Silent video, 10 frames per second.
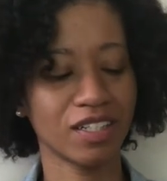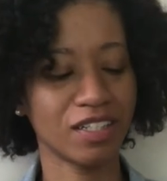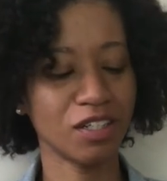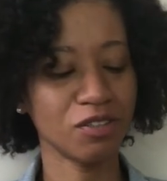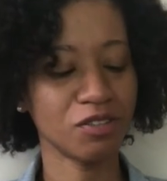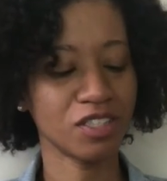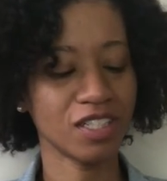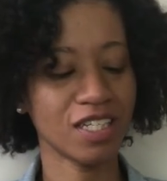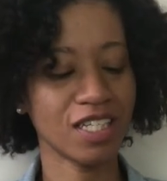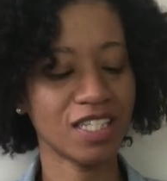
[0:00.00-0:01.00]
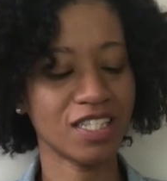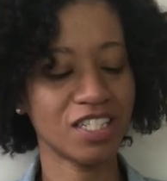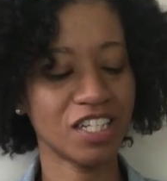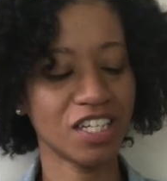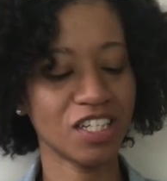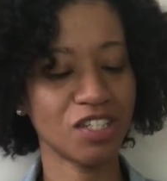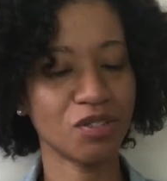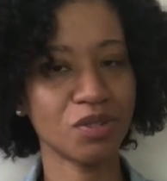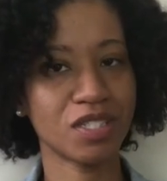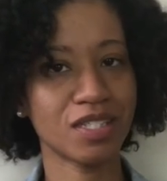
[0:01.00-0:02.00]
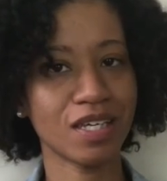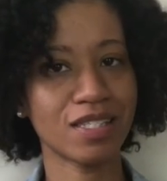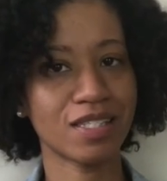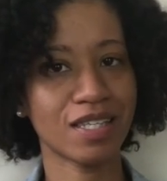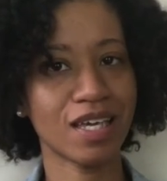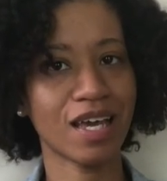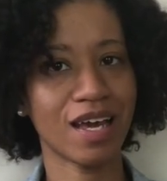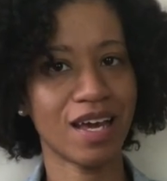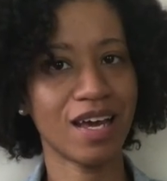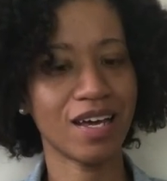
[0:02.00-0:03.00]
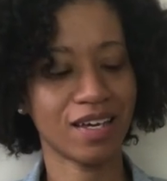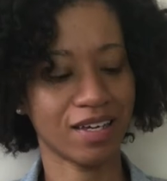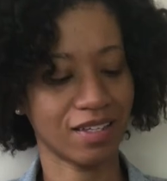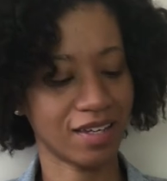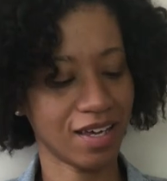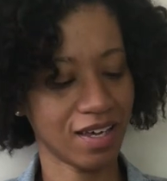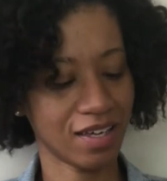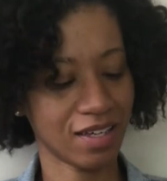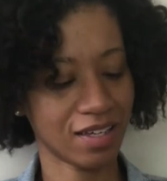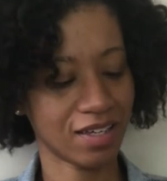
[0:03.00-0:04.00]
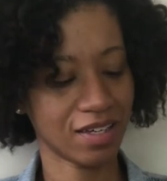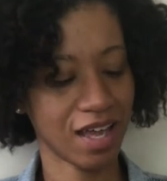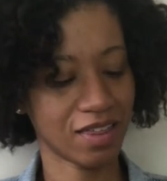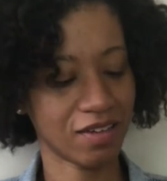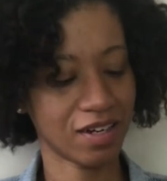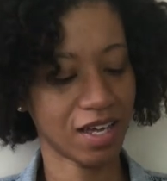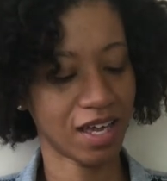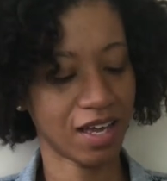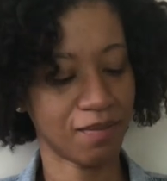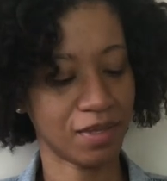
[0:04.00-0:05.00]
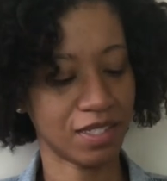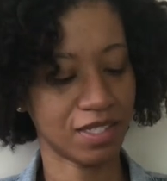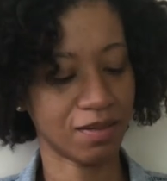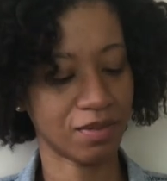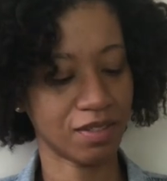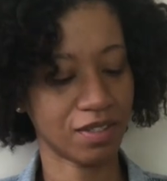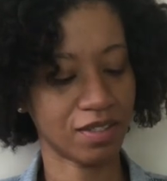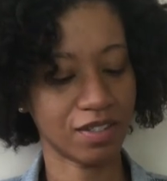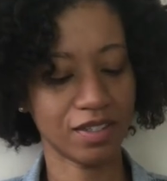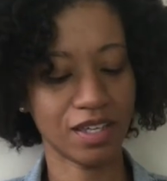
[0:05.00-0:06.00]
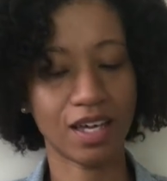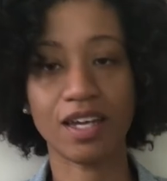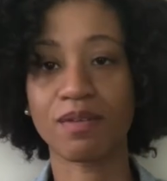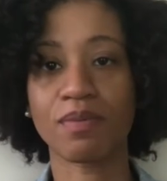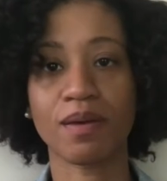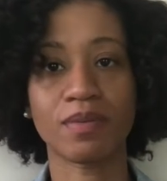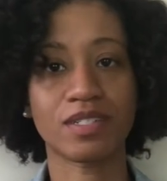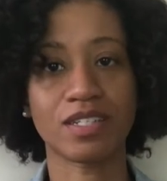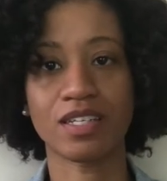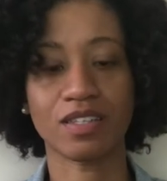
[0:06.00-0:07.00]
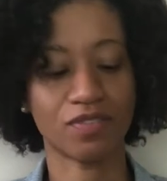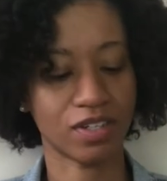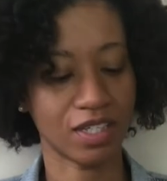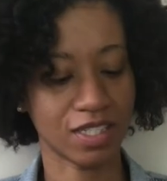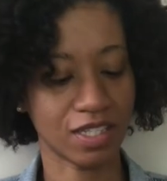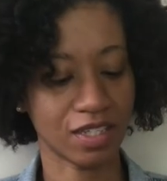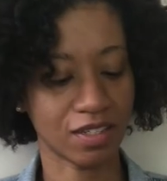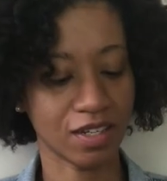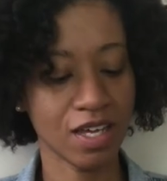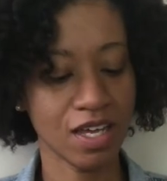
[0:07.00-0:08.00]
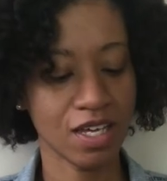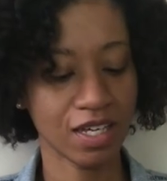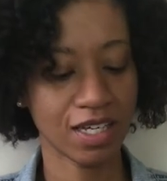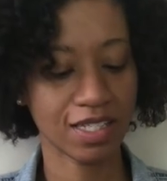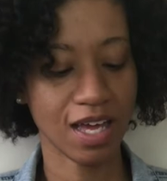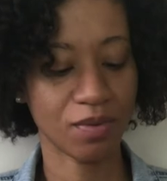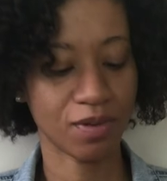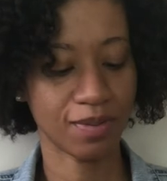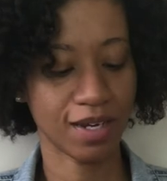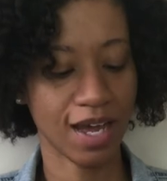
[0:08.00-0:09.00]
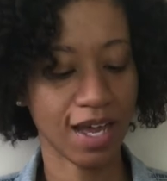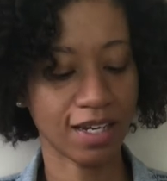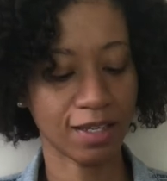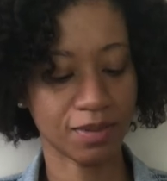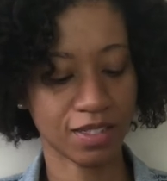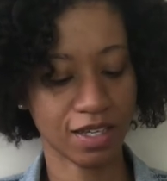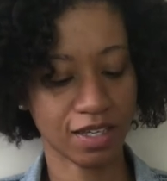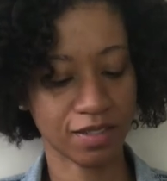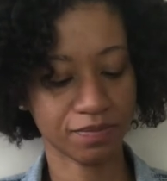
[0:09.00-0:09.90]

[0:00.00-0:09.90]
Gucci is G U C C I. Like, I thought I had me something. Good thing I didn't pay much or nothing for these either, because I would have been highly upset.